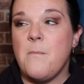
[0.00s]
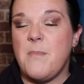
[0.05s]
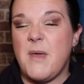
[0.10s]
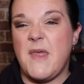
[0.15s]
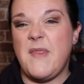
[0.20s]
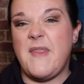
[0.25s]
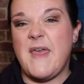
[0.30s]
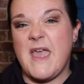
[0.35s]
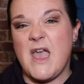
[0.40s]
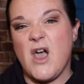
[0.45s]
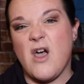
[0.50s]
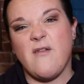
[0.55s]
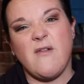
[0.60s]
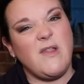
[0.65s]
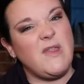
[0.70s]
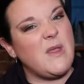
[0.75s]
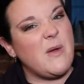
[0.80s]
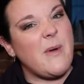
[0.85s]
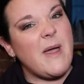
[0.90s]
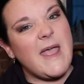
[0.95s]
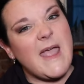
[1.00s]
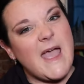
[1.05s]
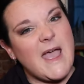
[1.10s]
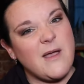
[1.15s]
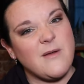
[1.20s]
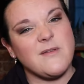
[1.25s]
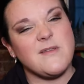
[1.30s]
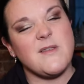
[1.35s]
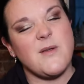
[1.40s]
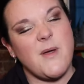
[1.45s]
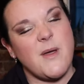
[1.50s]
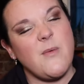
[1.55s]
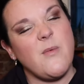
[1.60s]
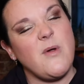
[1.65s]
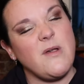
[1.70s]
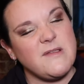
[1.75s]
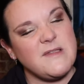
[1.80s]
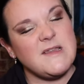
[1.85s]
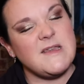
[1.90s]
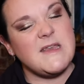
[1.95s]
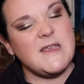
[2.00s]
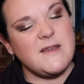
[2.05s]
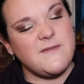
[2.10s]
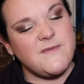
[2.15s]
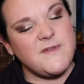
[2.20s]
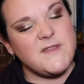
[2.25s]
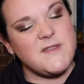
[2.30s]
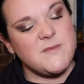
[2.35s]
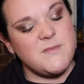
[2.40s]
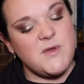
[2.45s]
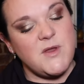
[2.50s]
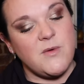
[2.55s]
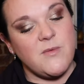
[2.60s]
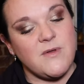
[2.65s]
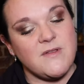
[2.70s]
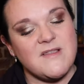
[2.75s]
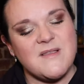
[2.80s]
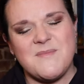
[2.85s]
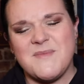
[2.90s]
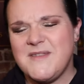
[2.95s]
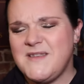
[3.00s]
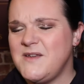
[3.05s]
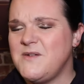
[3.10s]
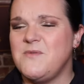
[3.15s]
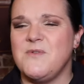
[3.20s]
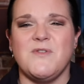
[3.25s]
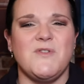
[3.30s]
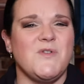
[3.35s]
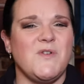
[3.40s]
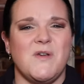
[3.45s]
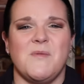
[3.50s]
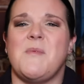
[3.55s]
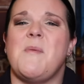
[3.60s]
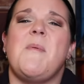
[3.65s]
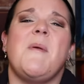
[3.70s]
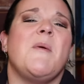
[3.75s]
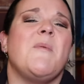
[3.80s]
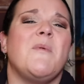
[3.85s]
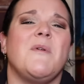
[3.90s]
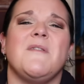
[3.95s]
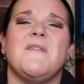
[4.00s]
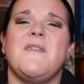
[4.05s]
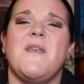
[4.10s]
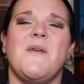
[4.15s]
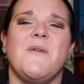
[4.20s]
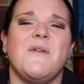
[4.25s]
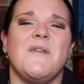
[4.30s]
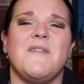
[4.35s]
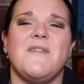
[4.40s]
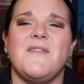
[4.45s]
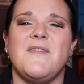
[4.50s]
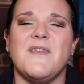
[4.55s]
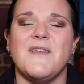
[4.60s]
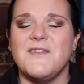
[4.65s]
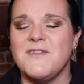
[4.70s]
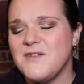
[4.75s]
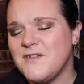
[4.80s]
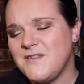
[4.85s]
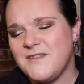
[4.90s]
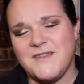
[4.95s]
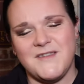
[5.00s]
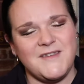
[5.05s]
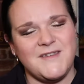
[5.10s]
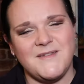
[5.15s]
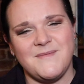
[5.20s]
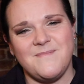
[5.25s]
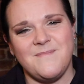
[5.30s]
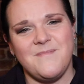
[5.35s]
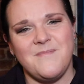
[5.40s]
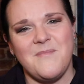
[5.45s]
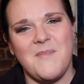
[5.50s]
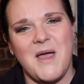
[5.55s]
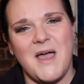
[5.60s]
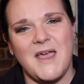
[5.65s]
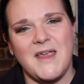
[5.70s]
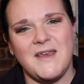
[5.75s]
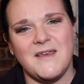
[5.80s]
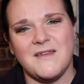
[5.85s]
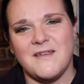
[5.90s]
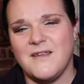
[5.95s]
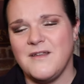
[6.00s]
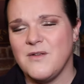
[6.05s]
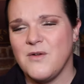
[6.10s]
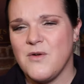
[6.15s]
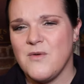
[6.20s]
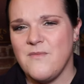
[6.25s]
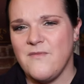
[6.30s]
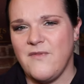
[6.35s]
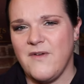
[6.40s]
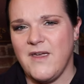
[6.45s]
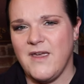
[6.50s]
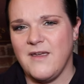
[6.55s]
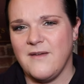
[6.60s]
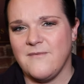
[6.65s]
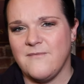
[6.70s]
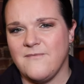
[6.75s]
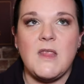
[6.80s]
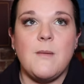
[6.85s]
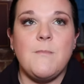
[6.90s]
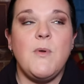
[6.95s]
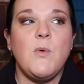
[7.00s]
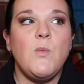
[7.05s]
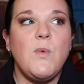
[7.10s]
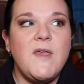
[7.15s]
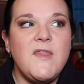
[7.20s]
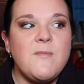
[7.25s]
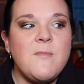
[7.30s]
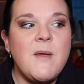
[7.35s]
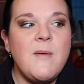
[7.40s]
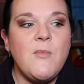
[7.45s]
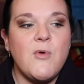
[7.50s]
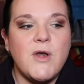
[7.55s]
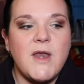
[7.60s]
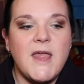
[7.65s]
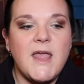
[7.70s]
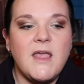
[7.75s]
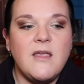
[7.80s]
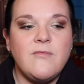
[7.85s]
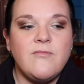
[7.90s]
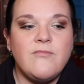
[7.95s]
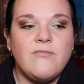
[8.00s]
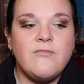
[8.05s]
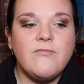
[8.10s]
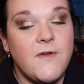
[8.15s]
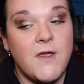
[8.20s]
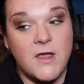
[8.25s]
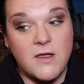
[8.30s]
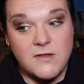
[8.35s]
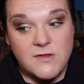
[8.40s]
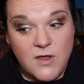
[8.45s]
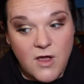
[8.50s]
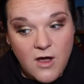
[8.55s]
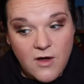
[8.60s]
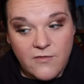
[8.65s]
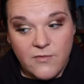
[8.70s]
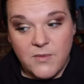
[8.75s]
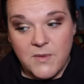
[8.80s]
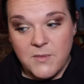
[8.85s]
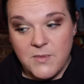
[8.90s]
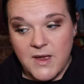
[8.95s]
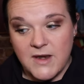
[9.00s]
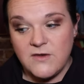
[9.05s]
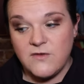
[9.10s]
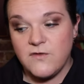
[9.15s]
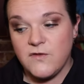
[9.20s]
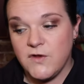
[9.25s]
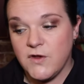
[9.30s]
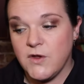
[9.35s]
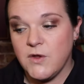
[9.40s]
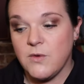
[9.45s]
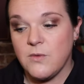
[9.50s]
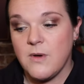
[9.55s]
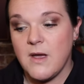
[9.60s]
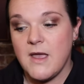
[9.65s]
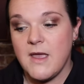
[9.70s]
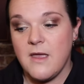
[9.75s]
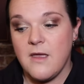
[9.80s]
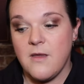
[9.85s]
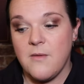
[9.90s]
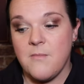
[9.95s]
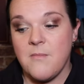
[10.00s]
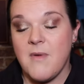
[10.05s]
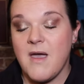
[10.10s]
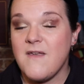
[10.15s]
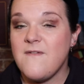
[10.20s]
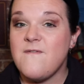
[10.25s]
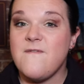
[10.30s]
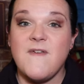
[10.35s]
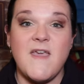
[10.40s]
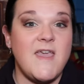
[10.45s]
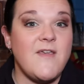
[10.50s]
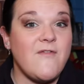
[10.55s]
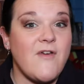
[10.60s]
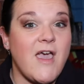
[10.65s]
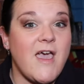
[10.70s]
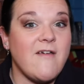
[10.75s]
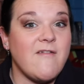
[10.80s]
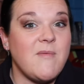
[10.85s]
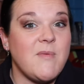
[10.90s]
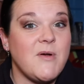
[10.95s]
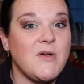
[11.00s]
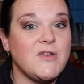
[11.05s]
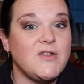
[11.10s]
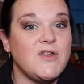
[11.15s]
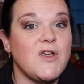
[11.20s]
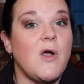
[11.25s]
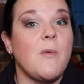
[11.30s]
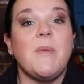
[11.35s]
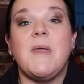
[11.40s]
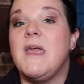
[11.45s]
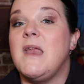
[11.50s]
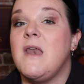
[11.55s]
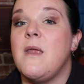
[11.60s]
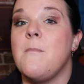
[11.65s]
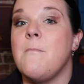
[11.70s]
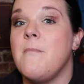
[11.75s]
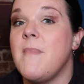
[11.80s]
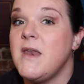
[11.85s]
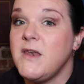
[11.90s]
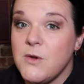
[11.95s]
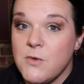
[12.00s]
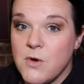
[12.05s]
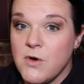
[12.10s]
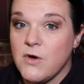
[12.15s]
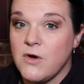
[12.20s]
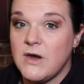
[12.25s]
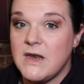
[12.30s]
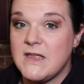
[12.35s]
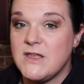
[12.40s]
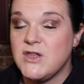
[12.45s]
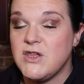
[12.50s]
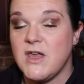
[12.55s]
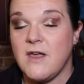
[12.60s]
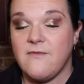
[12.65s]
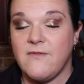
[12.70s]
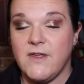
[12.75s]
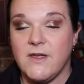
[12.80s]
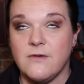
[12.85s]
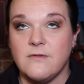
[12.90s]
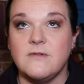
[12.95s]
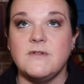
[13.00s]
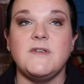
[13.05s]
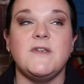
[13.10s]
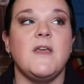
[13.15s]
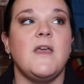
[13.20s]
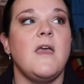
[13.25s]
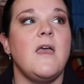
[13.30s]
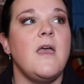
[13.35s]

but they are on the way out so I was in need for some new ones I'm still not chucking my pink ones though because they're just mine and comfy but with my money first off we went to um, my favourite Harry Potter shop in Meadowhall in Sheffield